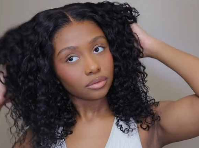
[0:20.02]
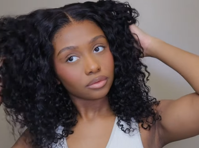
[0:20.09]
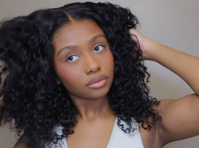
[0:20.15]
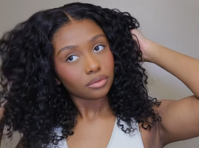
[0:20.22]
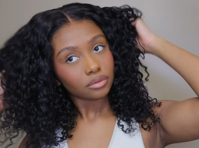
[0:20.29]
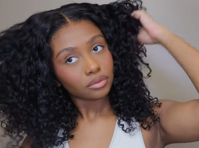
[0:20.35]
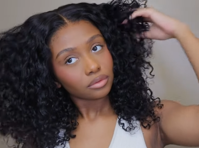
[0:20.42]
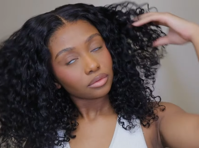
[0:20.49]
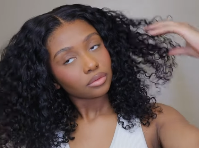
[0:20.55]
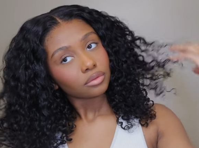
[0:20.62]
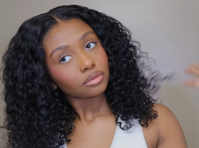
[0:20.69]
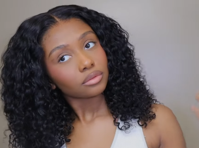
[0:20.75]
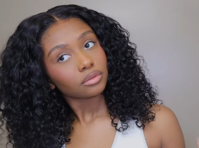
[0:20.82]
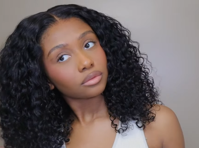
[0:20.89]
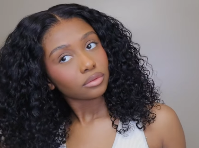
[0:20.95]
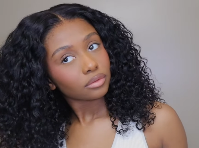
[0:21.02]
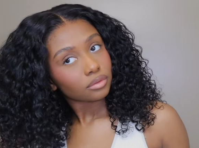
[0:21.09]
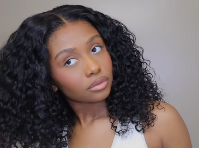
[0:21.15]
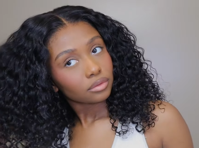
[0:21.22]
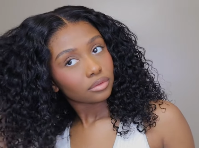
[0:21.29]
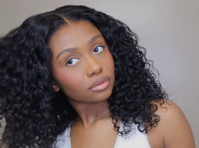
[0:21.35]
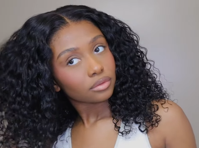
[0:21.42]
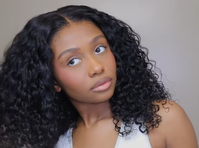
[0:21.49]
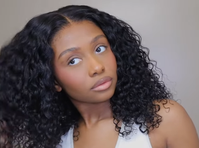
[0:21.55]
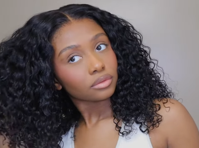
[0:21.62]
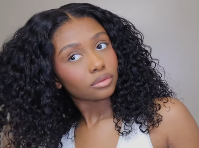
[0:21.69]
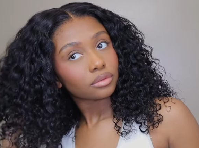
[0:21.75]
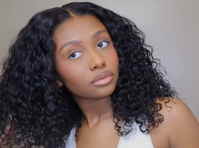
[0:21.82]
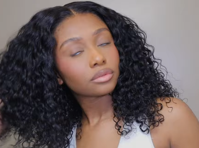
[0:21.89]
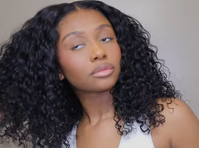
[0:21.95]

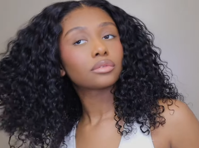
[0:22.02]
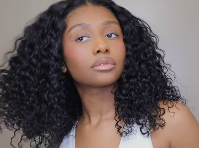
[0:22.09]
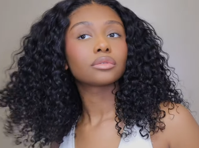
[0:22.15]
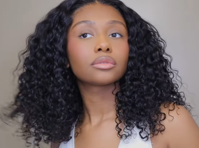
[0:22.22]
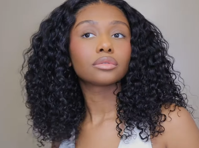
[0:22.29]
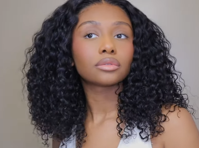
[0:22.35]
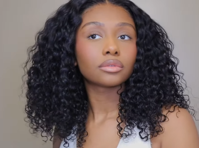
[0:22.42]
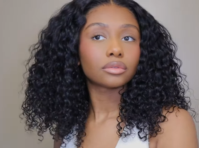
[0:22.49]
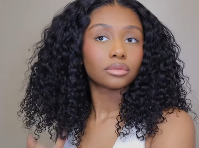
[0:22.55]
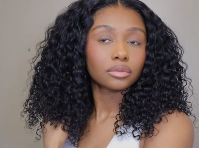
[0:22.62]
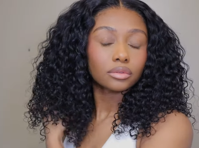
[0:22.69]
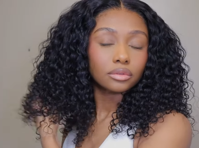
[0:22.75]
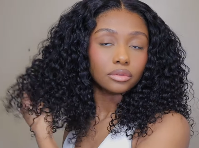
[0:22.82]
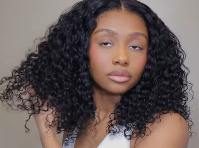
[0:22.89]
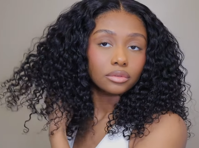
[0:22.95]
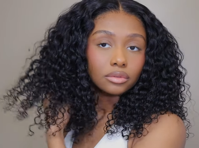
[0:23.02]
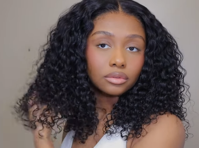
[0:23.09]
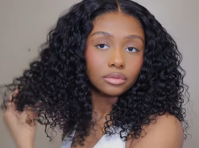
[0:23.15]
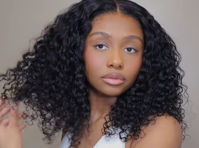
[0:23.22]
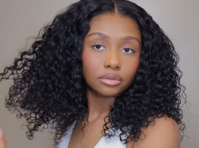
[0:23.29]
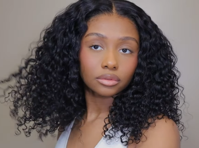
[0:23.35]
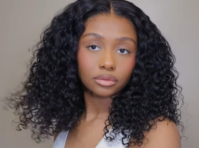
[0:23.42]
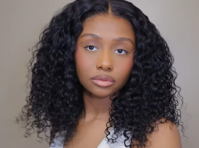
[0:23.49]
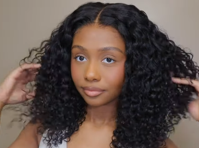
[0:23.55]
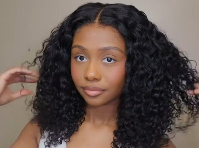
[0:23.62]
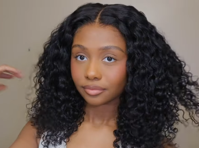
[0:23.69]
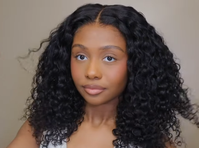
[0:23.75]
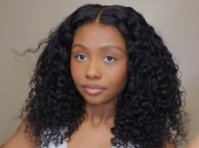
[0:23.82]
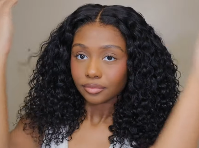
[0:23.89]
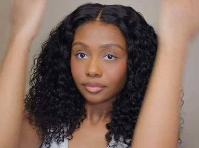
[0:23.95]

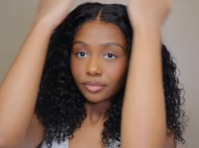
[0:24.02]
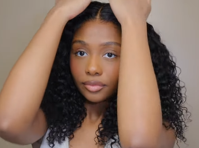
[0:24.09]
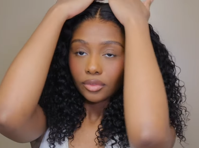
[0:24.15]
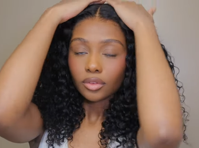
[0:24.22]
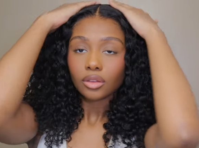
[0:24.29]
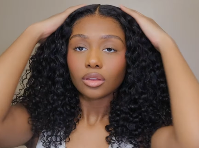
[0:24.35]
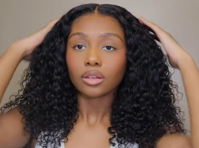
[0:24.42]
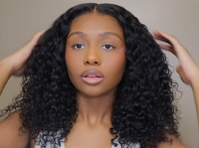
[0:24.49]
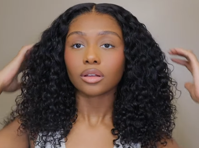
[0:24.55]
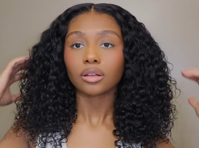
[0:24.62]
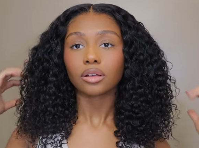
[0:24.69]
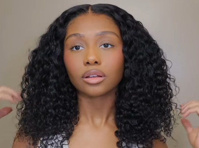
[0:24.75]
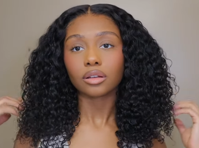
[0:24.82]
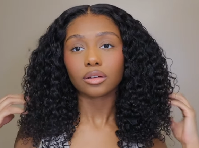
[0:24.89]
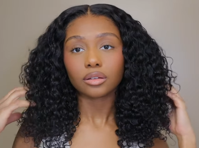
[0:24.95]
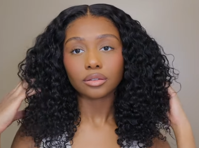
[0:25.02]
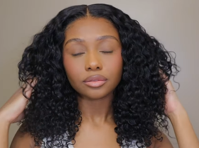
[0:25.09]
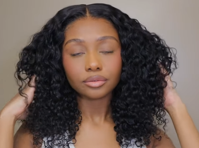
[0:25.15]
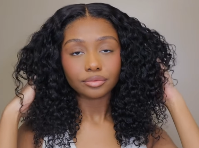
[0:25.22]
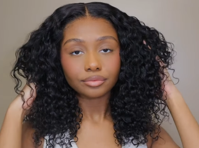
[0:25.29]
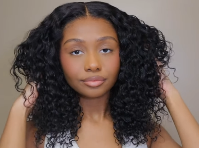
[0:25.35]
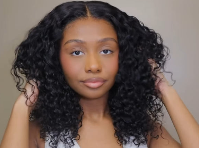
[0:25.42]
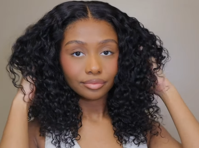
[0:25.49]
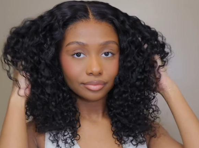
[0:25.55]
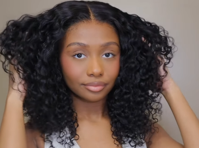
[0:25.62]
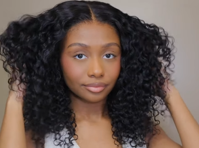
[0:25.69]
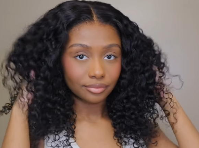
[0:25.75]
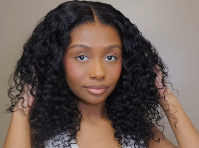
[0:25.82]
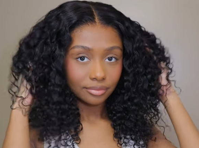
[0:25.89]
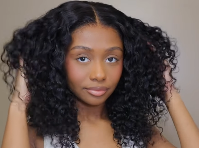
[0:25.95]

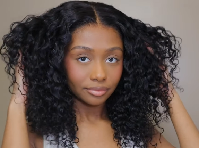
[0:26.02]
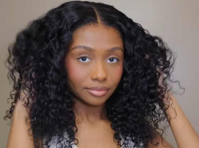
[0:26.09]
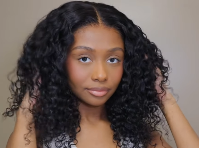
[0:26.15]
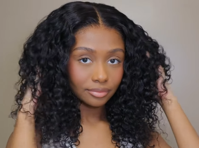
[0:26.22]
[no speech]